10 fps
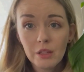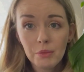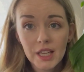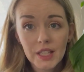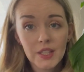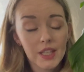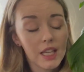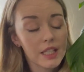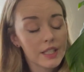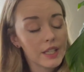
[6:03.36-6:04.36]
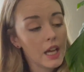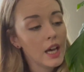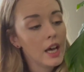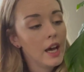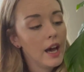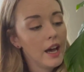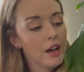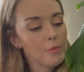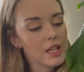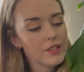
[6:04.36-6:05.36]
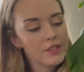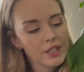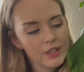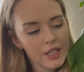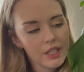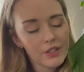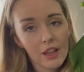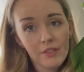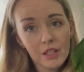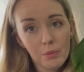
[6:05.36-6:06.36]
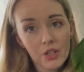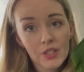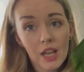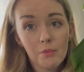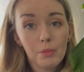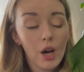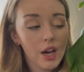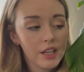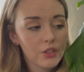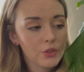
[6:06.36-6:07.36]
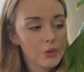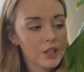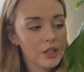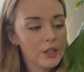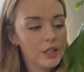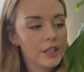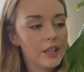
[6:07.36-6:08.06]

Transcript: mix that's 60 to 70% potting soil